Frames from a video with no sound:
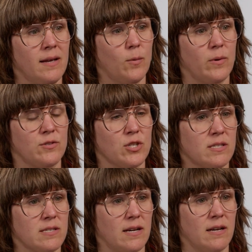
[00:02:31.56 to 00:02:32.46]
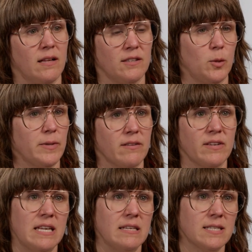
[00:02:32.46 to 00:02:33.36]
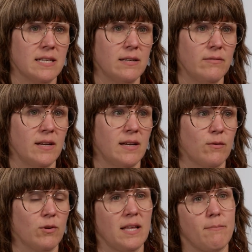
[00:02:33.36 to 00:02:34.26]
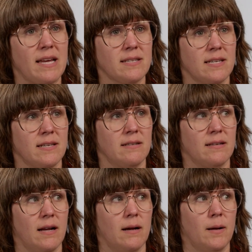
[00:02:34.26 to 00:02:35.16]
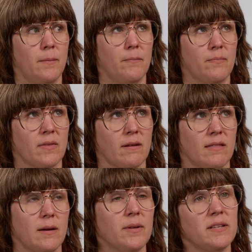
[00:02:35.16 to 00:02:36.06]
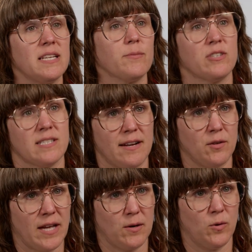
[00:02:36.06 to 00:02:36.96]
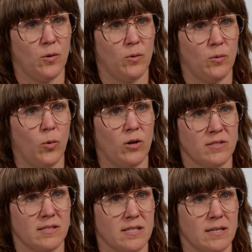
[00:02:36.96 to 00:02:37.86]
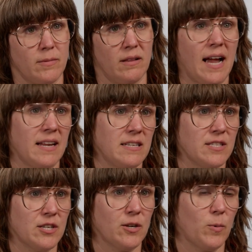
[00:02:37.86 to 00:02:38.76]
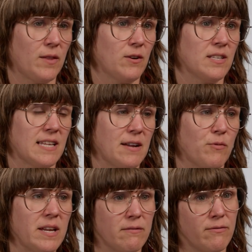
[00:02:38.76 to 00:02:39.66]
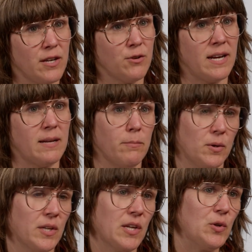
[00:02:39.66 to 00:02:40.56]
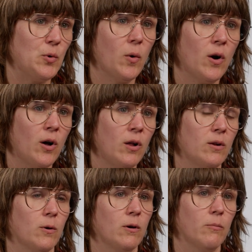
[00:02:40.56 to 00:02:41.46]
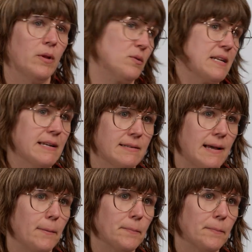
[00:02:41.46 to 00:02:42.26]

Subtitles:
with just a little bit of adhesive really makes it the ability to recycle that whole wall system a lot easier, whether it's reconfiguring and building a new wall or melting it down.